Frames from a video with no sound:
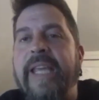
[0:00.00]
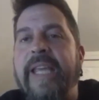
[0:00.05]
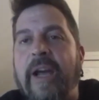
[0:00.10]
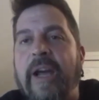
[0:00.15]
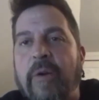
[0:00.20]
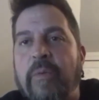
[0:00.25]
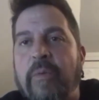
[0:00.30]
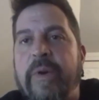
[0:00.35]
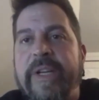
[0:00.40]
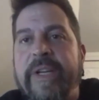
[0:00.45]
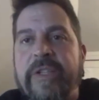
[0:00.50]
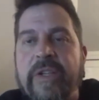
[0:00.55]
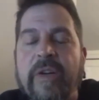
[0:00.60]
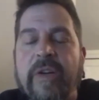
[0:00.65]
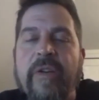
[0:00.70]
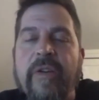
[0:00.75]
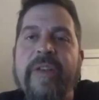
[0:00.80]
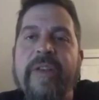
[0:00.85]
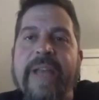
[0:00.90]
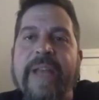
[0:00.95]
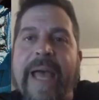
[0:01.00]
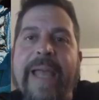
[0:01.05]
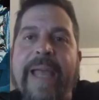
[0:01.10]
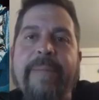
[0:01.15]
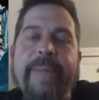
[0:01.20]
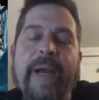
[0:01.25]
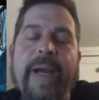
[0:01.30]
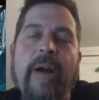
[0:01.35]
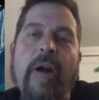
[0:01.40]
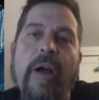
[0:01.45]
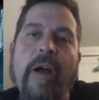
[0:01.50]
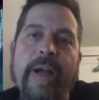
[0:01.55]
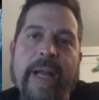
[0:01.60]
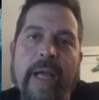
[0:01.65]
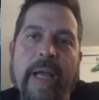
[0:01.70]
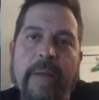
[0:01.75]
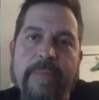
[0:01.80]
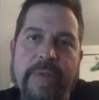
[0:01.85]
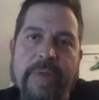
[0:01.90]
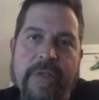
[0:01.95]
the original Nightmare on
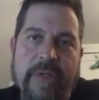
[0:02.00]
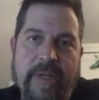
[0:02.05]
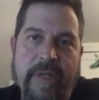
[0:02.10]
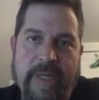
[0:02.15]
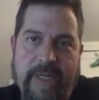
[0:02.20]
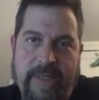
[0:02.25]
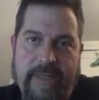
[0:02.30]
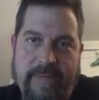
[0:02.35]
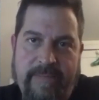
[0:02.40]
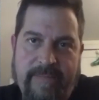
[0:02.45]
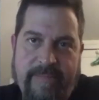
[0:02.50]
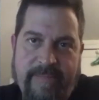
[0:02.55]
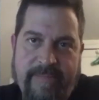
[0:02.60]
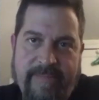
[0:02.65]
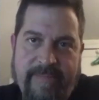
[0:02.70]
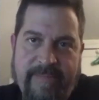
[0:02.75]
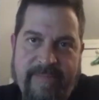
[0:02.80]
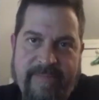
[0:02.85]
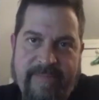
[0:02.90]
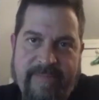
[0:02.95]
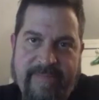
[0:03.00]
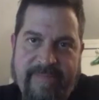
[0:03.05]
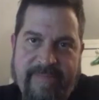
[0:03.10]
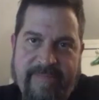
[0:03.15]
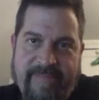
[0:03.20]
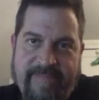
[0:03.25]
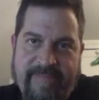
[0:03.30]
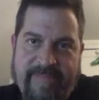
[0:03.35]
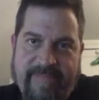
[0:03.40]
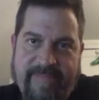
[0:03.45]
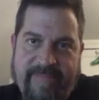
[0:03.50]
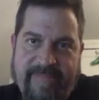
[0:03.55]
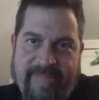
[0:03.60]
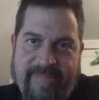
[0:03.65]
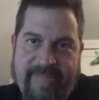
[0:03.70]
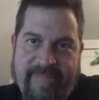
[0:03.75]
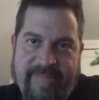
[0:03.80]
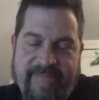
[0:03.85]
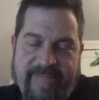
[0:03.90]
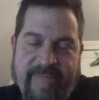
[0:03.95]
Elm Street?
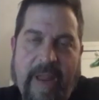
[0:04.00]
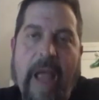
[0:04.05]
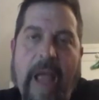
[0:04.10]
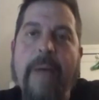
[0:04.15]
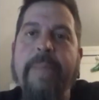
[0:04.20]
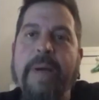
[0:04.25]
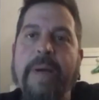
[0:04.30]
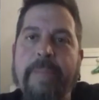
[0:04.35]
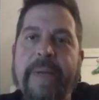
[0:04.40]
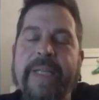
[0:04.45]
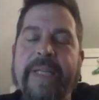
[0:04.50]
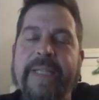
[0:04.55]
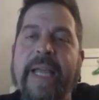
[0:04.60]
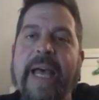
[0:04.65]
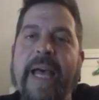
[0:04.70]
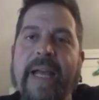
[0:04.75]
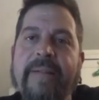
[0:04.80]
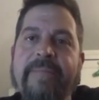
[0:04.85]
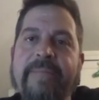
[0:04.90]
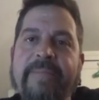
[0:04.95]
I'm going to pick that.